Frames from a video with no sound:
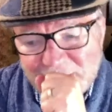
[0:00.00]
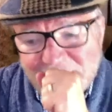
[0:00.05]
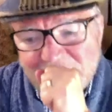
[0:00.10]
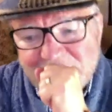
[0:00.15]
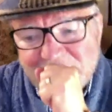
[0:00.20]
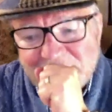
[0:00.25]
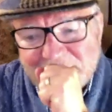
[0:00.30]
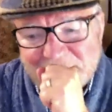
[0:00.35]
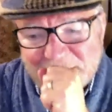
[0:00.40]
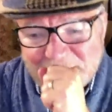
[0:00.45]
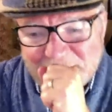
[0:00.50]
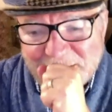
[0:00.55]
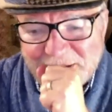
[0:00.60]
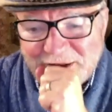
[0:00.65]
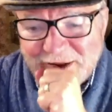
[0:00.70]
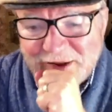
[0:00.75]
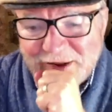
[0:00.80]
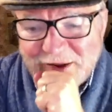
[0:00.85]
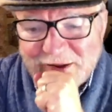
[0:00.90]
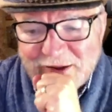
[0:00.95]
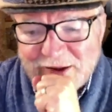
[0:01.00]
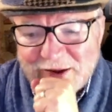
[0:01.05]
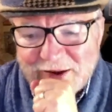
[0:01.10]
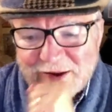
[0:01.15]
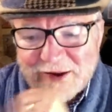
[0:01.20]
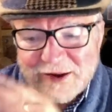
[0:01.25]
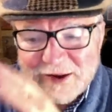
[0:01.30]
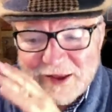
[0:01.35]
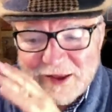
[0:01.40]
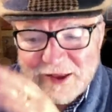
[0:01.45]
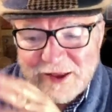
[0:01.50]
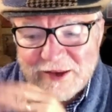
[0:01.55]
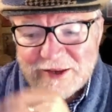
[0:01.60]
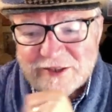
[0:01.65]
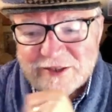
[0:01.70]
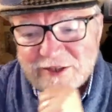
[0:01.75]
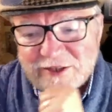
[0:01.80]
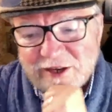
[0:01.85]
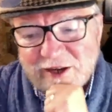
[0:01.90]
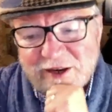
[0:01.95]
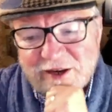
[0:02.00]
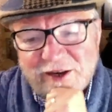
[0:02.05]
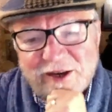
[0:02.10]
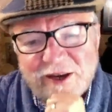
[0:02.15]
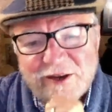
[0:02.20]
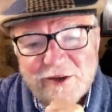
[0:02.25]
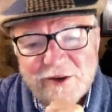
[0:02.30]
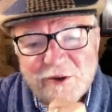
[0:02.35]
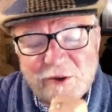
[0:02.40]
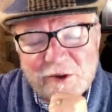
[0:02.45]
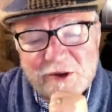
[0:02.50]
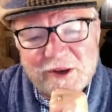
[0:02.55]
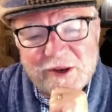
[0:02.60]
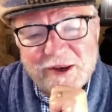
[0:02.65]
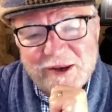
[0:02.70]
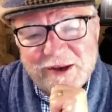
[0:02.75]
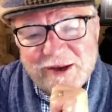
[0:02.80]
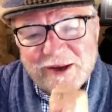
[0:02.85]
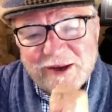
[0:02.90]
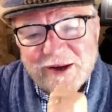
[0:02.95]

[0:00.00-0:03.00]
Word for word: yeah. Uh, hey, John, how you doing?